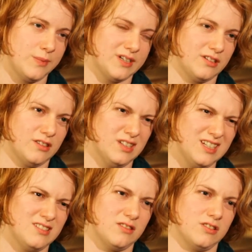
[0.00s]
because the
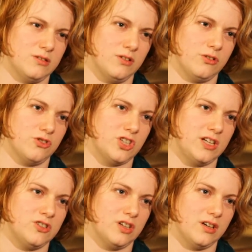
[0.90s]
needs of the students are
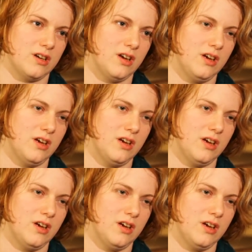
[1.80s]
changing.